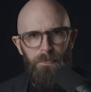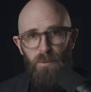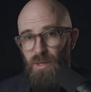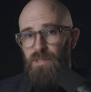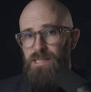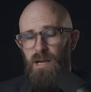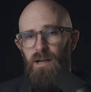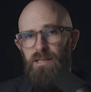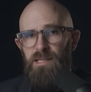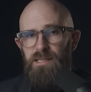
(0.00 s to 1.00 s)
When he was
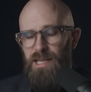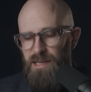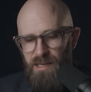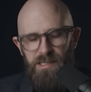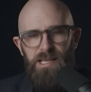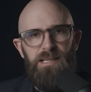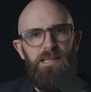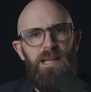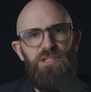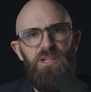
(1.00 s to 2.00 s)
targeted in an
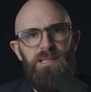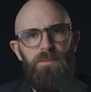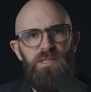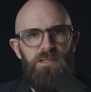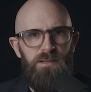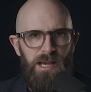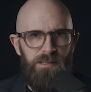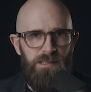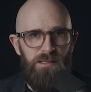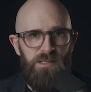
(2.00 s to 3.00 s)
assassination attempt in
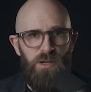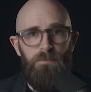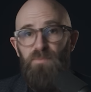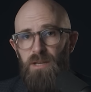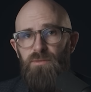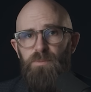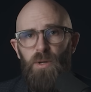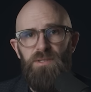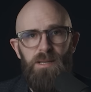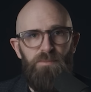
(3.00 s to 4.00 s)
2002, he
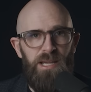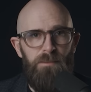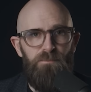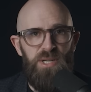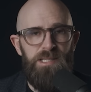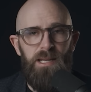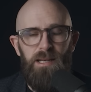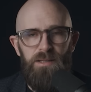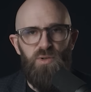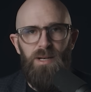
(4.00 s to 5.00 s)
responded by imprisoning
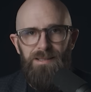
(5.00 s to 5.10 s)
literally